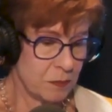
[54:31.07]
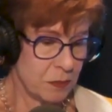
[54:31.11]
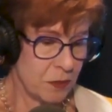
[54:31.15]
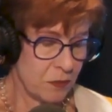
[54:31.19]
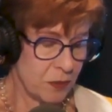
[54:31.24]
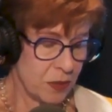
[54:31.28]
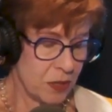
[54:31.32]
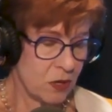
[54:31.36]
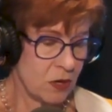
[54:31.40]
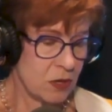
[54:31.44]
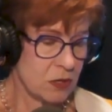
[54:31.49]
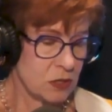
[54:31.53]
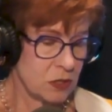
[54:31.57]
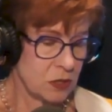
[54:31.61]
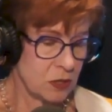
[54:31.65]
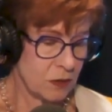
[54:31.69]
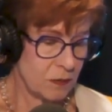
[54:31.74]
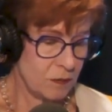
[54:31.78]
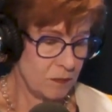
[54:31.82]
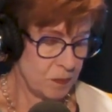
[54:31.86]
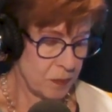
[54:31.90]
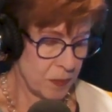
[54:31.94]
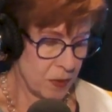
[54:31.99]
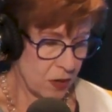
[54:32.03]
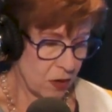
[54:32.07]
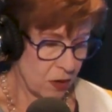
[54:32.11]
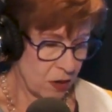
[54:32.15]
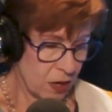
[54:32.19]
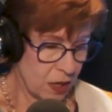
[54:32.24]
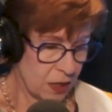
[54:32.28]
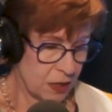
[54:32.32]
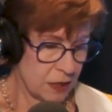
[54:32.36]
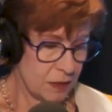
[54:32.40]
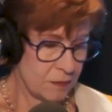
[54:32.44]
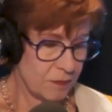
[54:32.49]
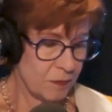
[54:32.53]
but we also
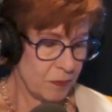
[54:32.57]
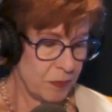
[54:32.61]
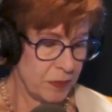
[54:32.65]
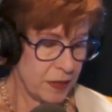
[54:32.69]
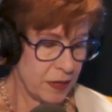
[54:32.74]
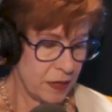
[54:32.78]
audit